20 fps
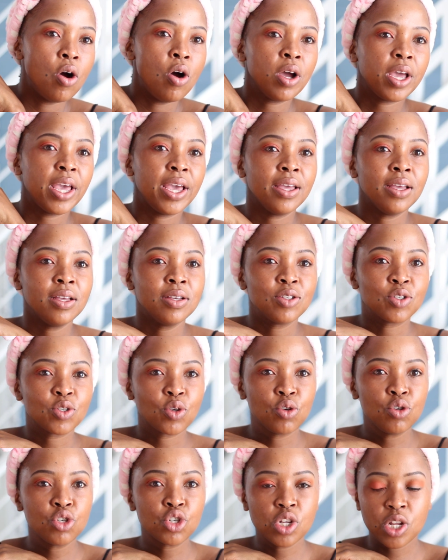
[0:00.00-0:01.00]
Okay, so
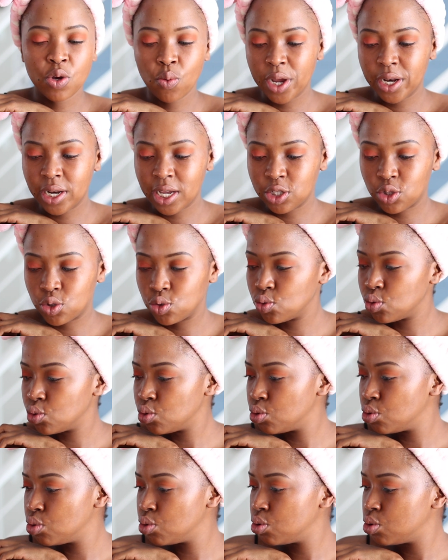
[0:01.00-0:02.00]
usually when I
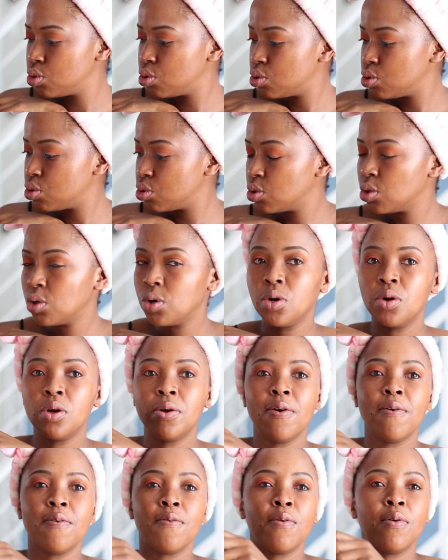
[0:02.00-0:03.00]
do
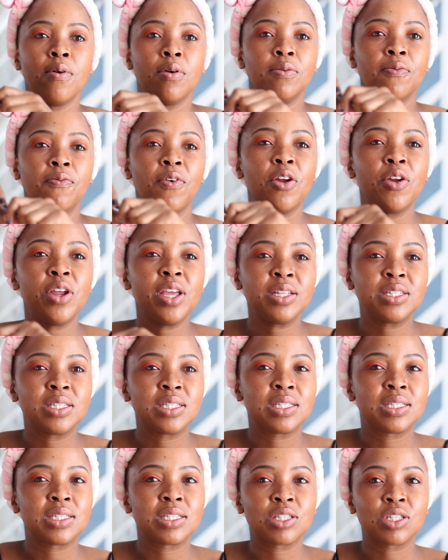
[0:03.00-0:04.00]
very
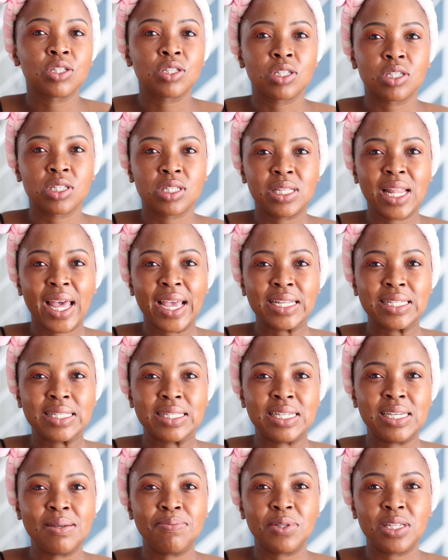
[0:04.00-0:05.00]
like
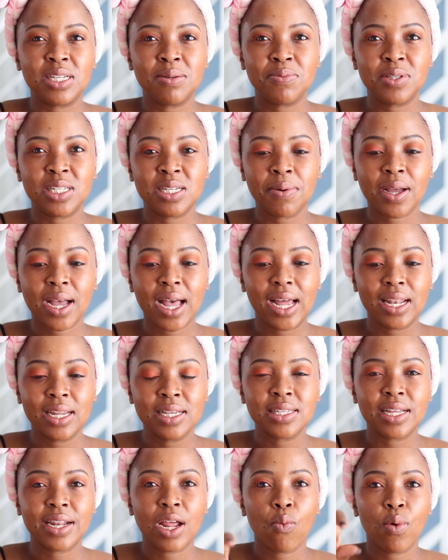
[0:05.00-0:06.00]
deep
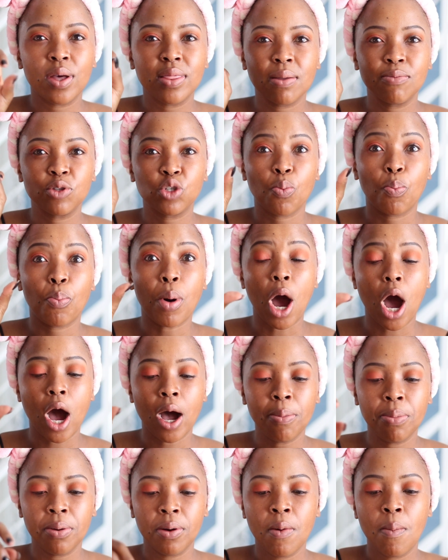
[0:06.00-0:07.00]
colors and I want them to
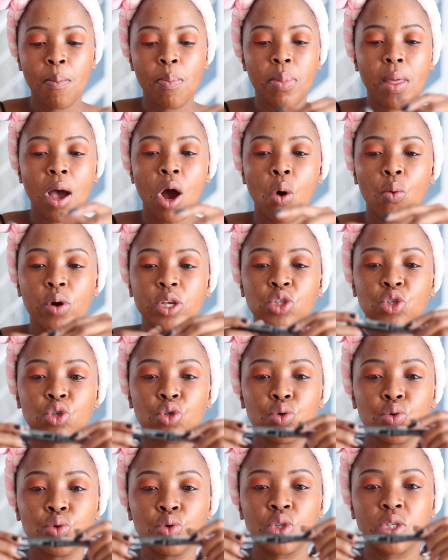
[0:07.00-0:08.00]
pop, I always
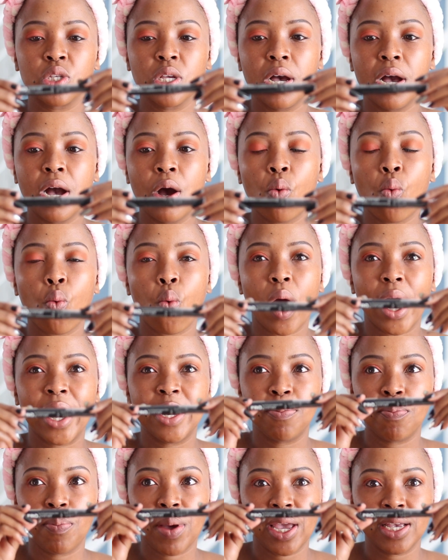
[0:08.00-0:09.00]
use a
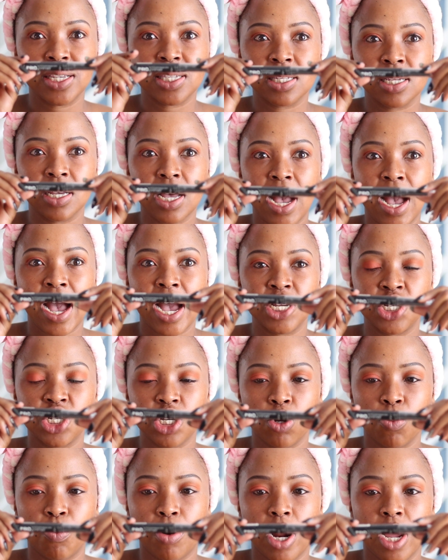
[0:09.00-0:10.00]
white based
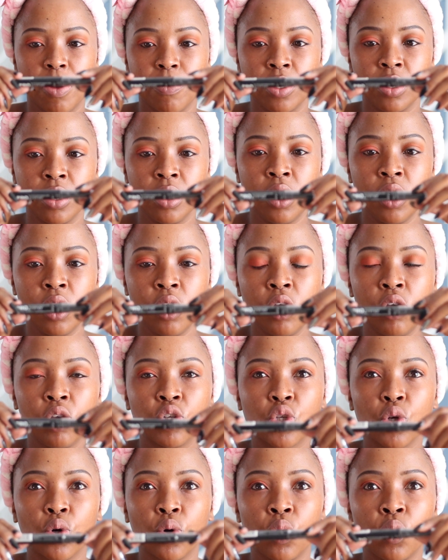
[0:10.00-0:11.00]
eyeshadow primer.
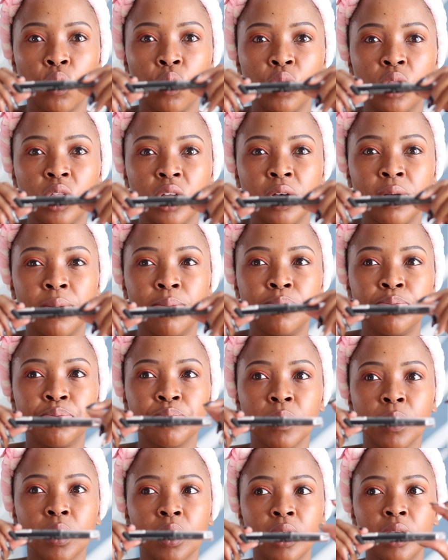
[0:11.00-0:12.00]
So the
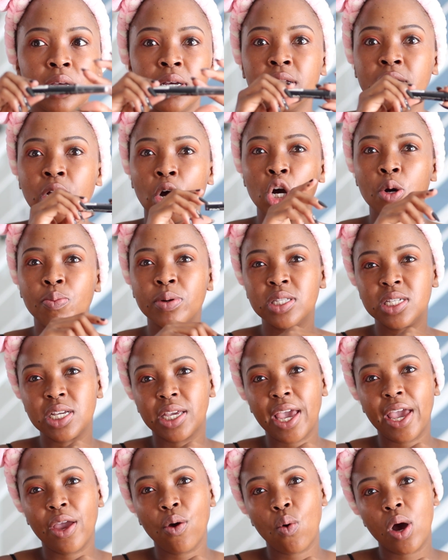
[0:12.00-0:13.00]
Urban
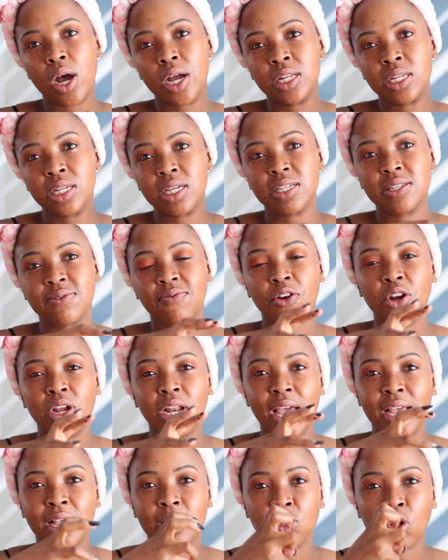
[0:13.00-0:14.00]
Decay one is very
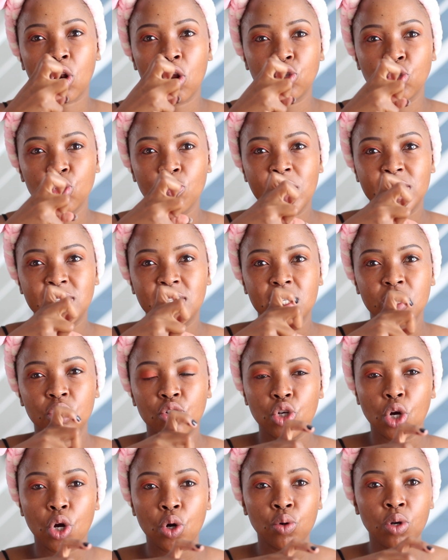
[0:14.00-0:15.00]
like close to my skin
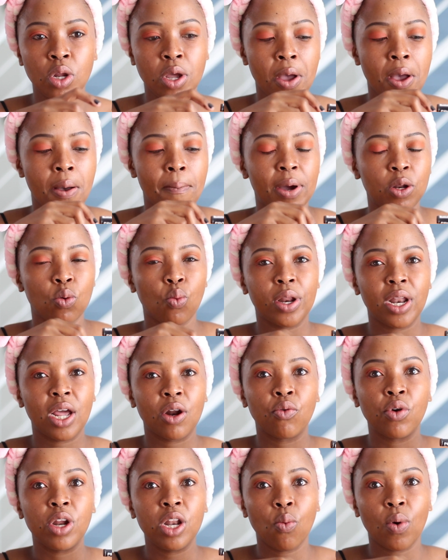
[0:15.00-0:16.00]
tone, but when I
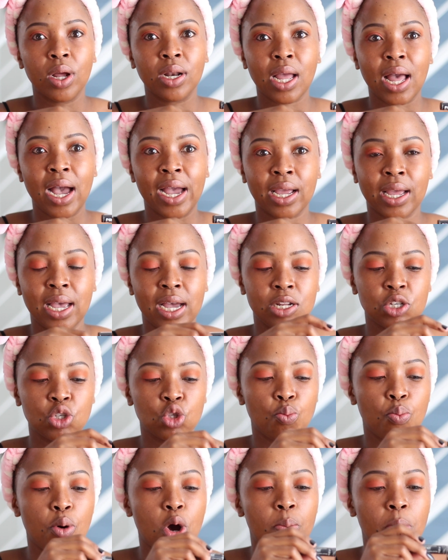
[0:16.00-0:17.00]
really want eye colors
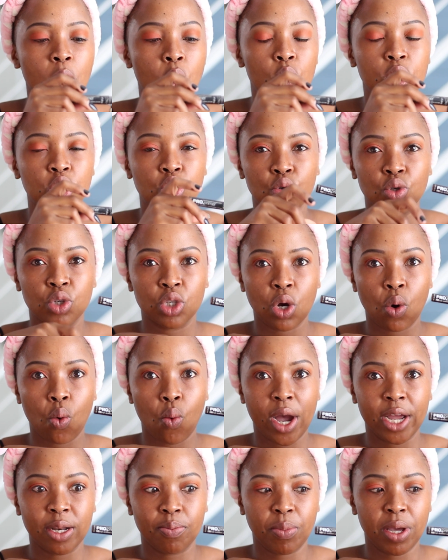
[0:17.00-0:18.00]
to pop, I always use a
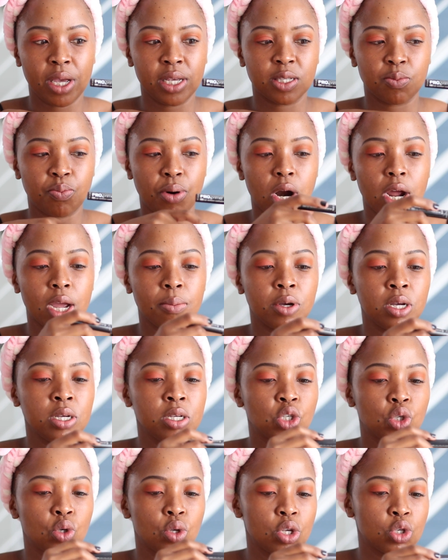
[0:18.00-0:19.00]
white based primer.
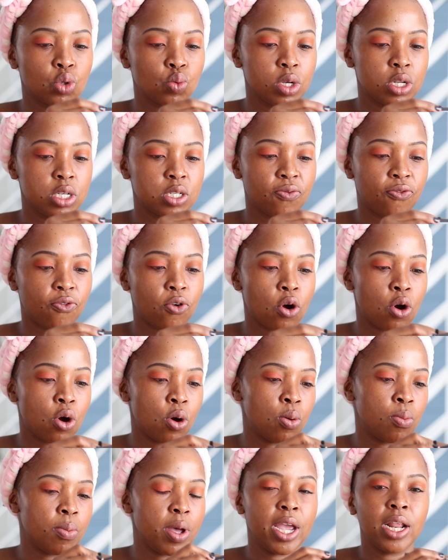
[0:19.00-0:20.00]
So this one is
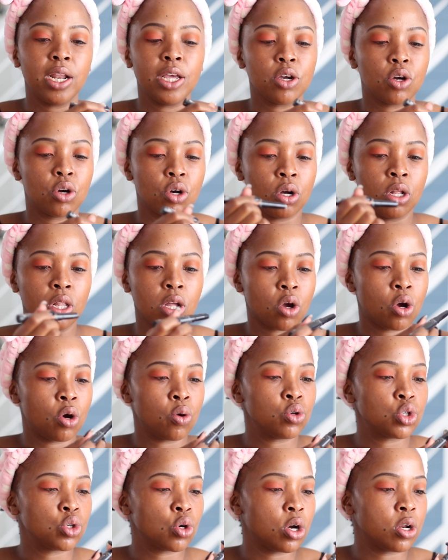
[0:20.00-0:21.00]
from Lele. I've
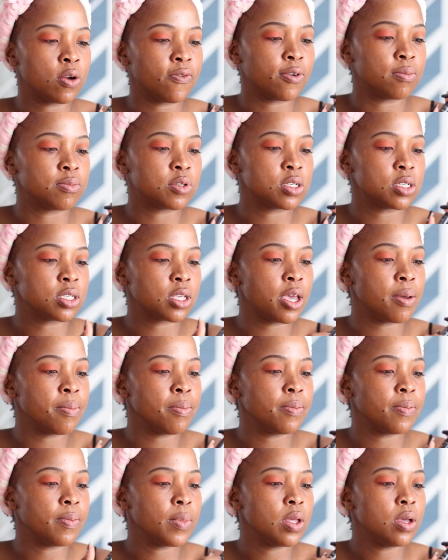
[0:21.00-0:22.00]
also got it from Discam.